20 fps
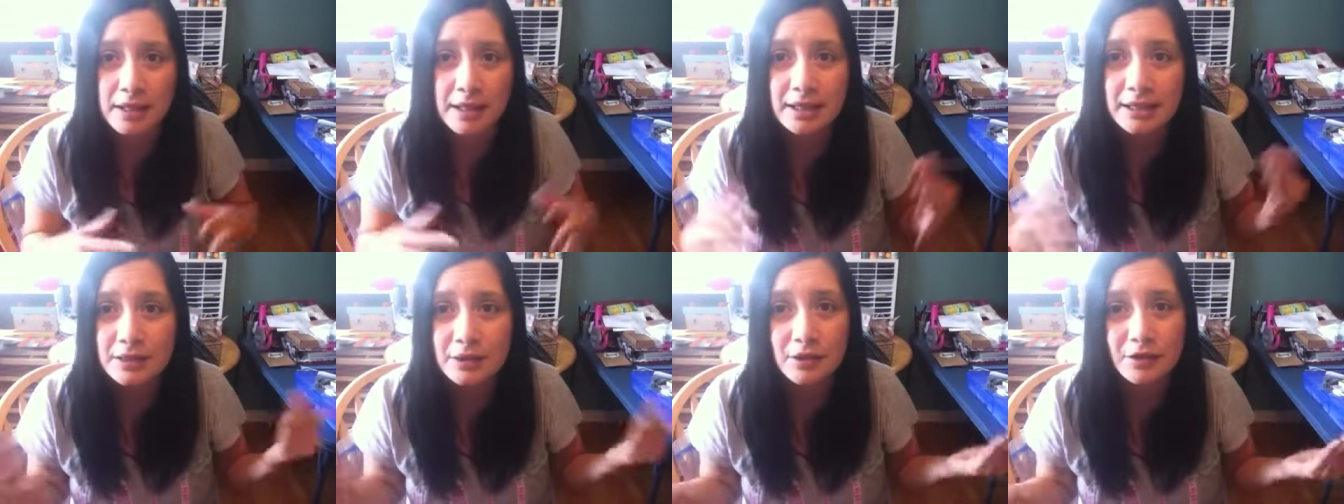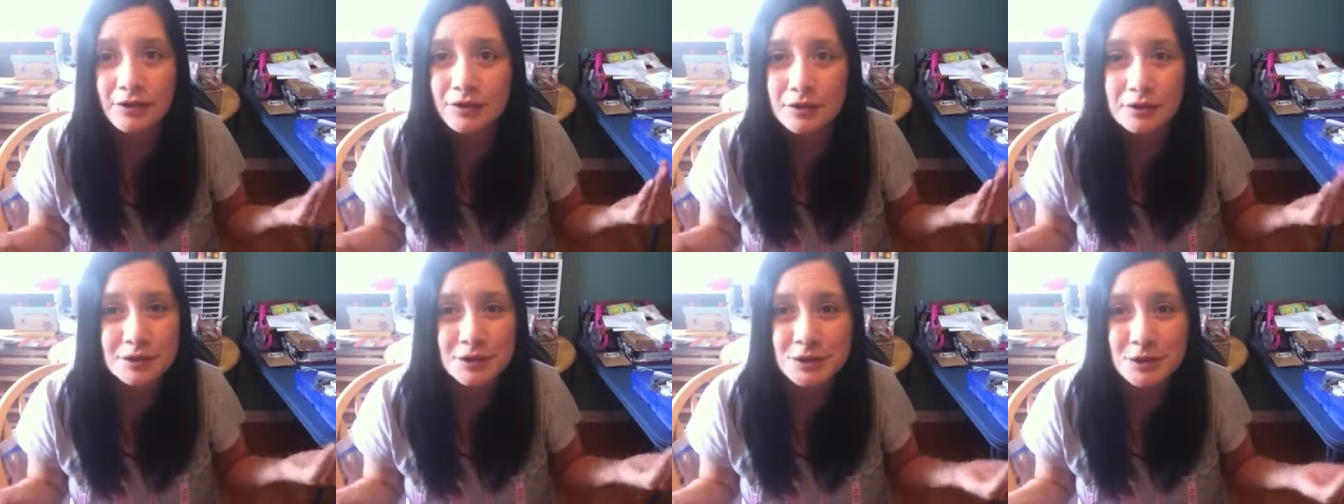And no,
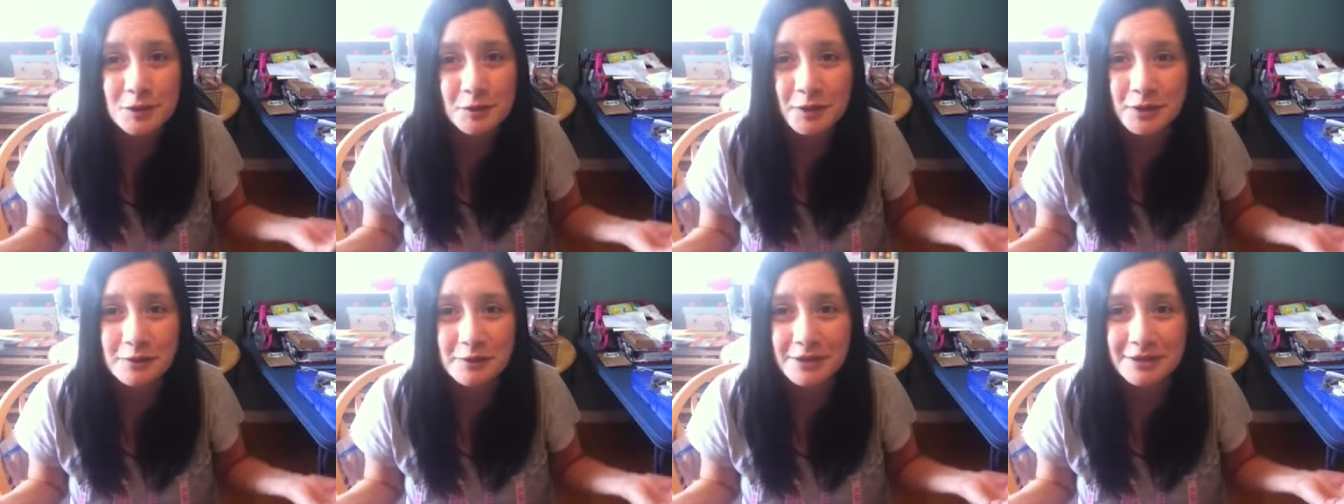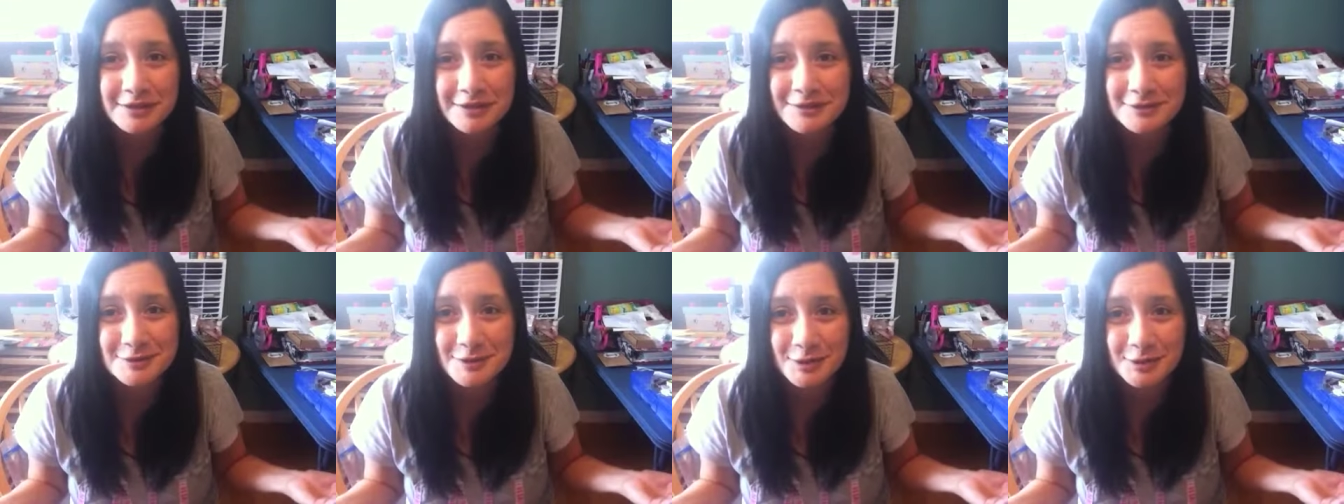there's no way we
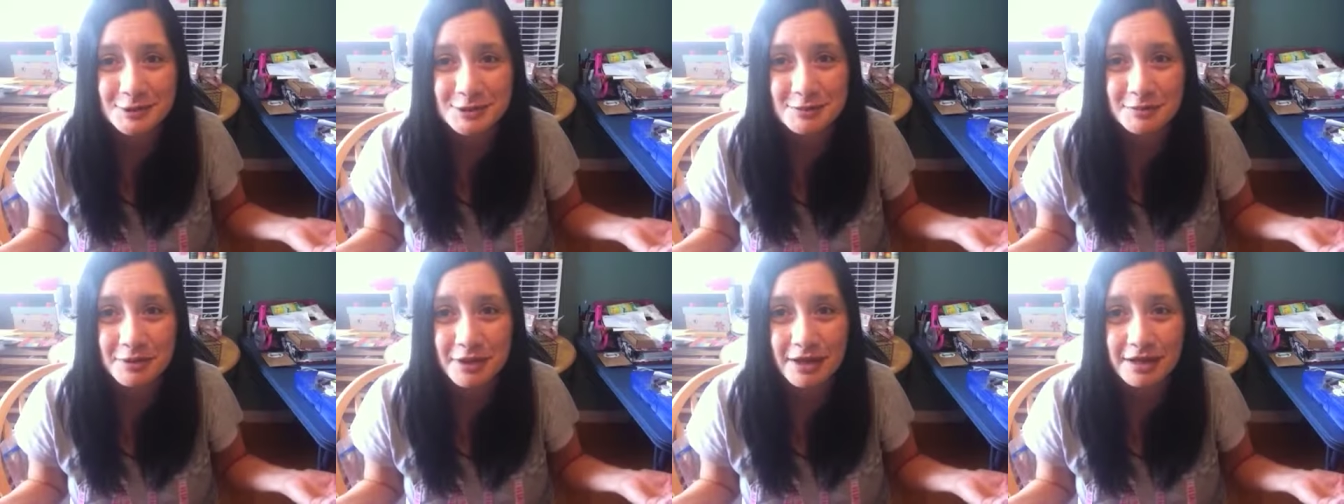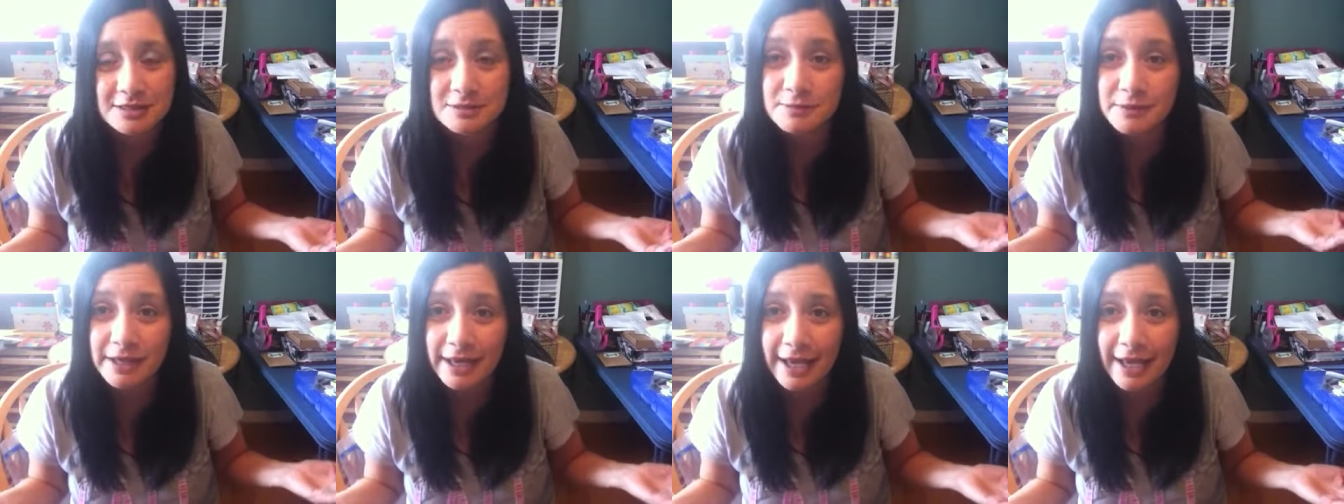can use our
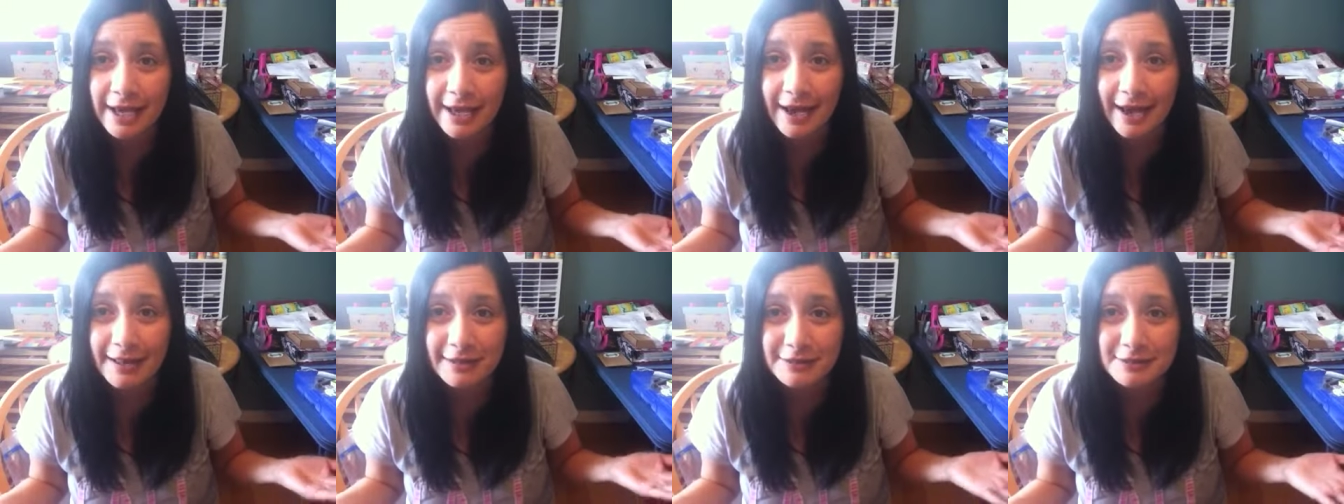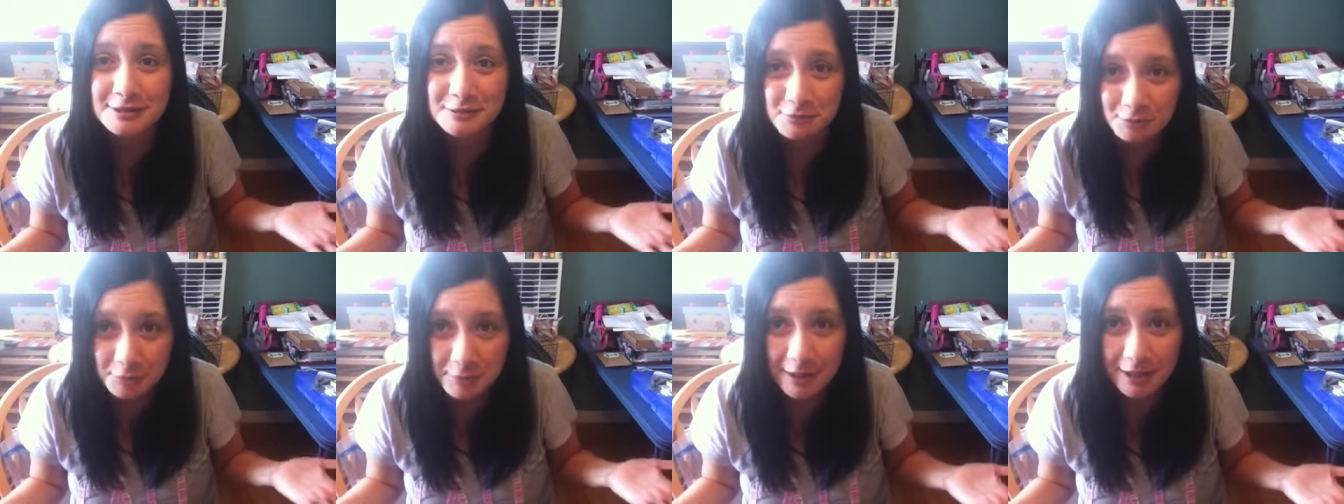supplies, but hey, at
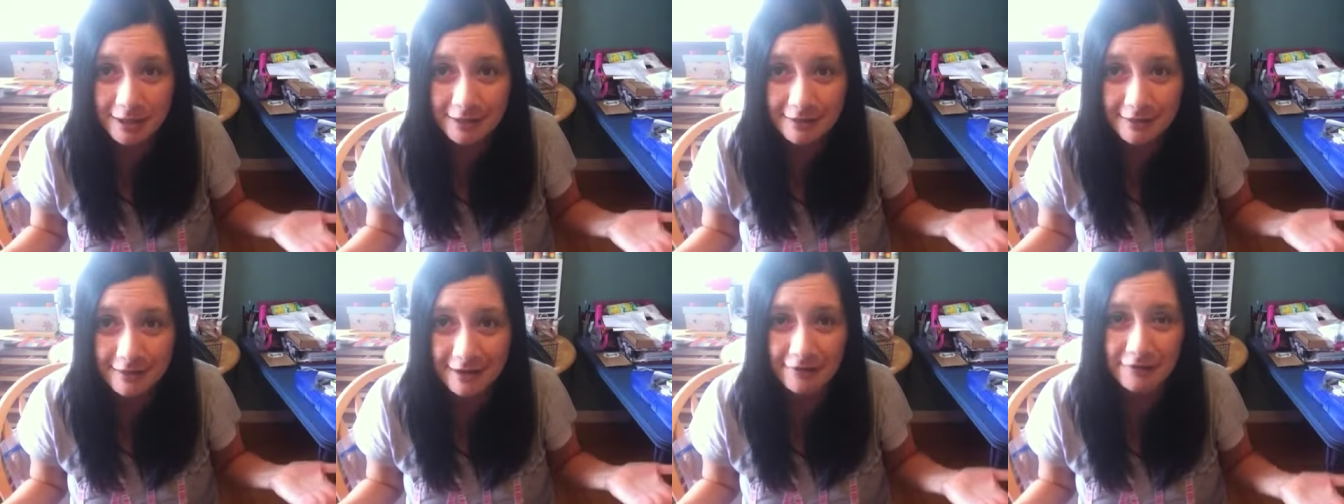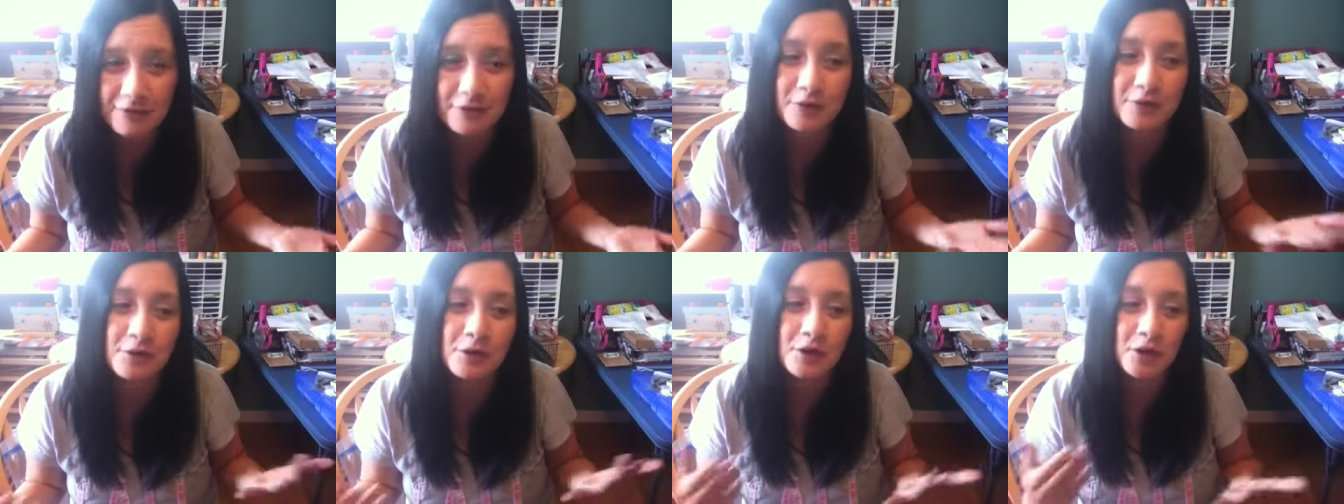least we're making an
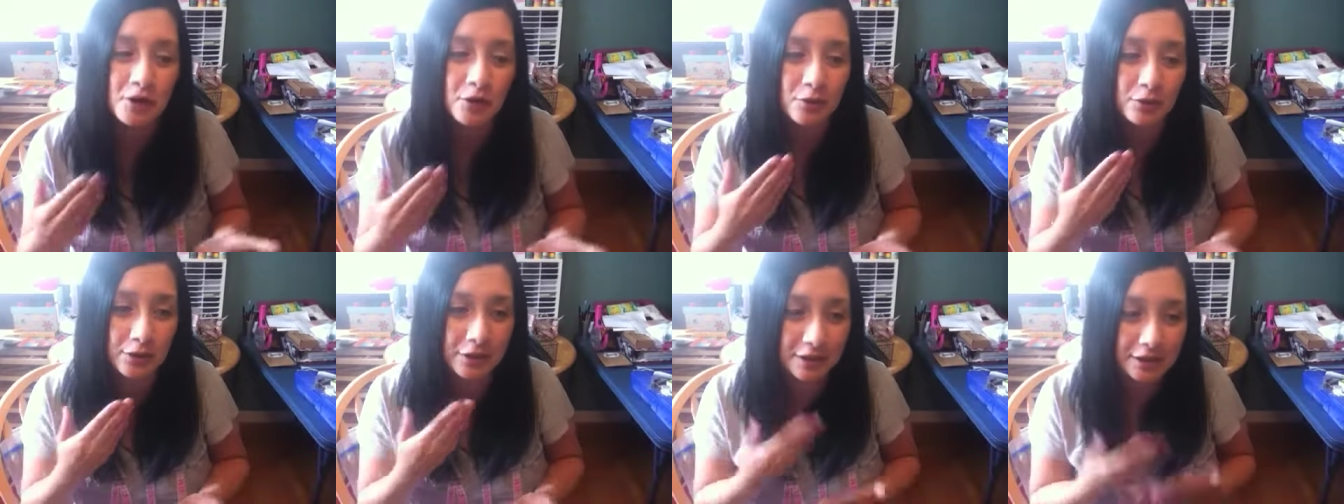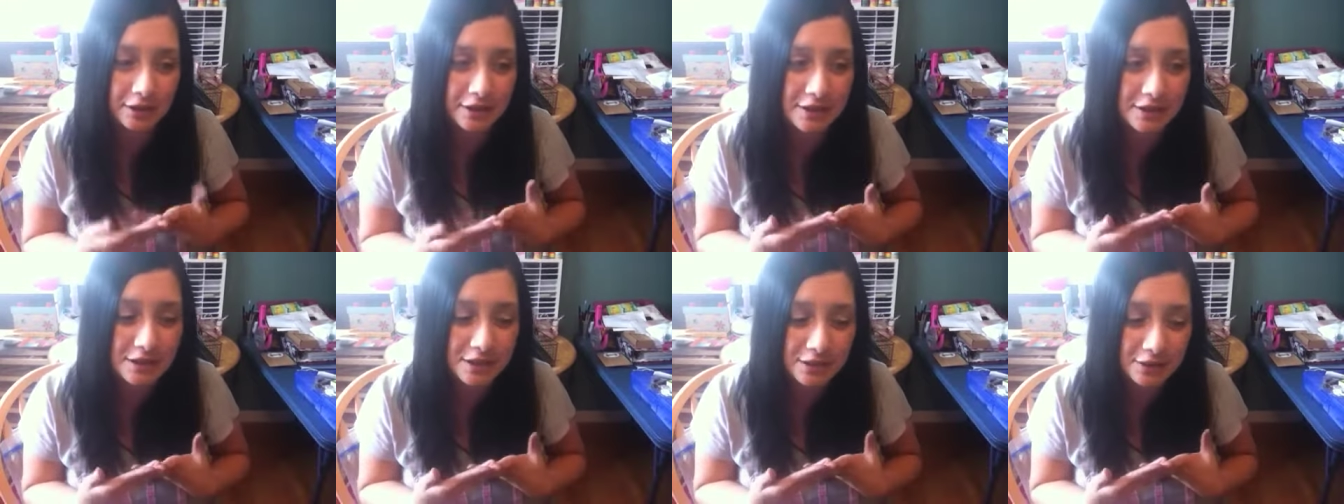effort. We're going to
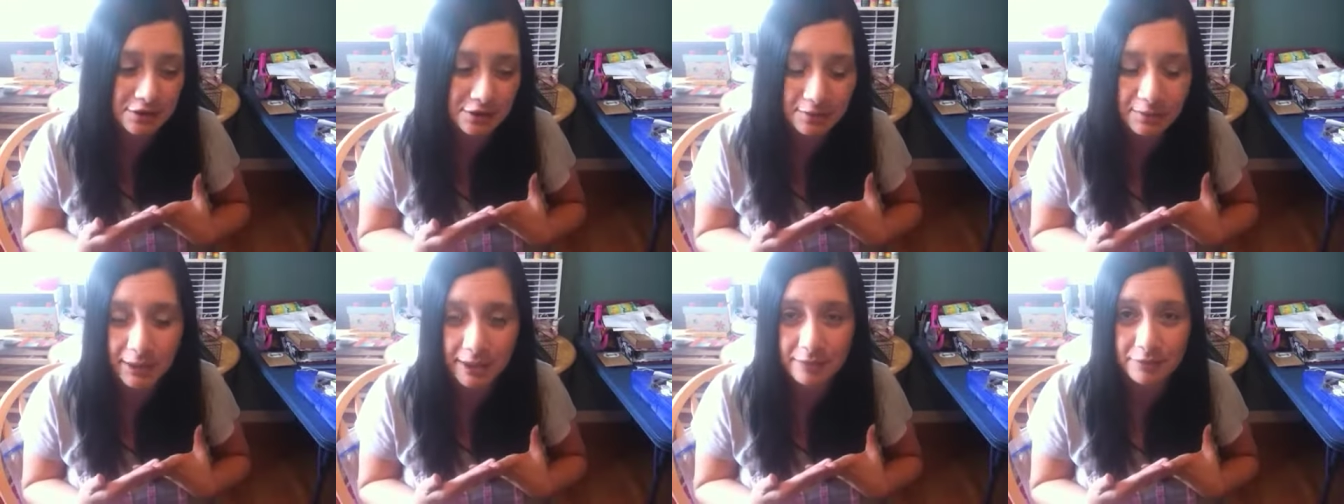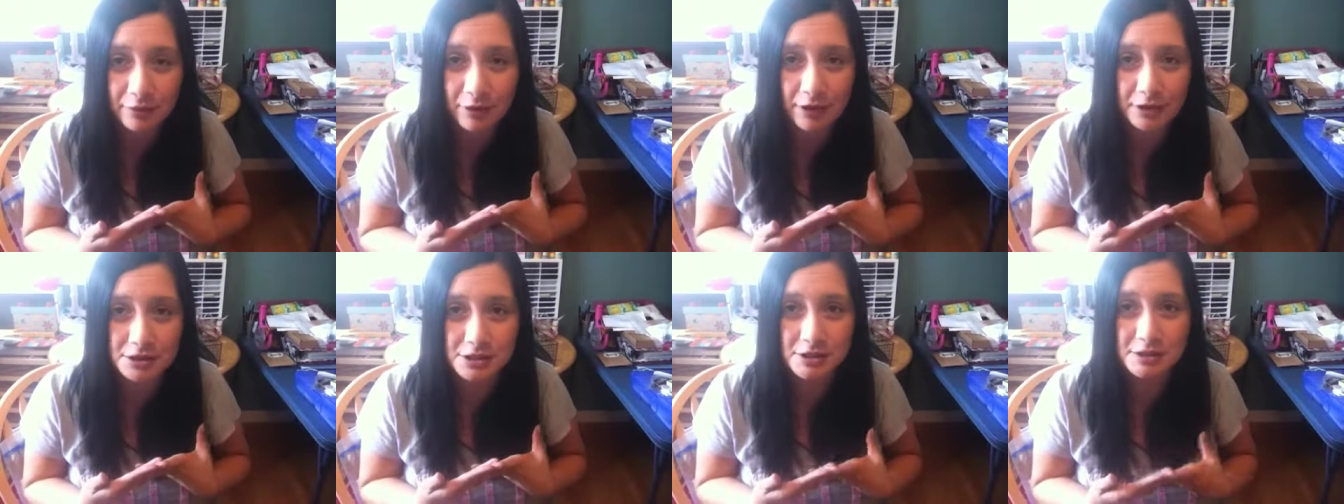continue to make
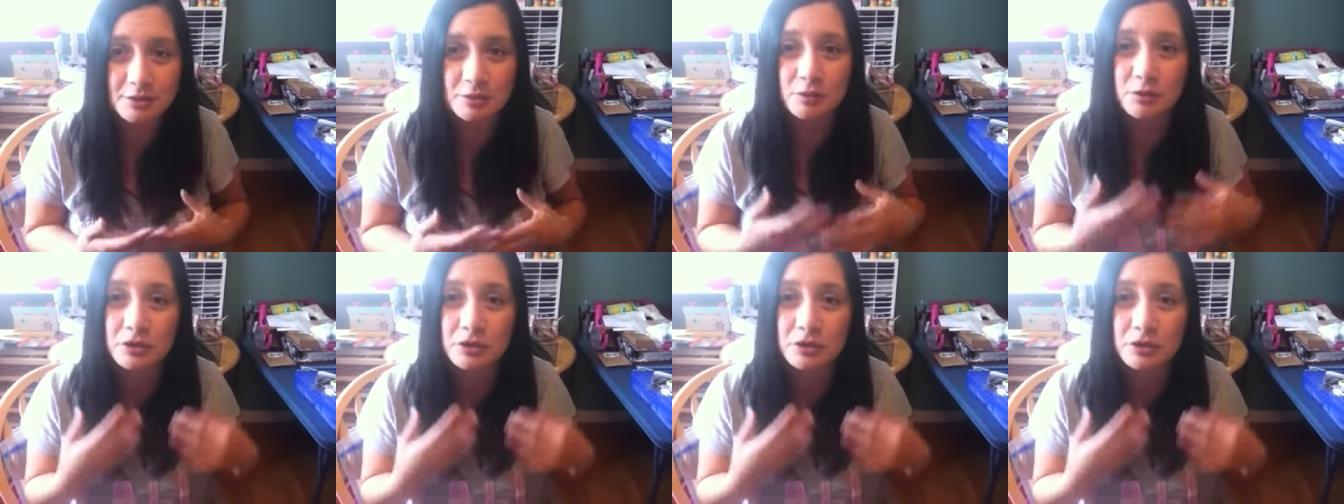projects.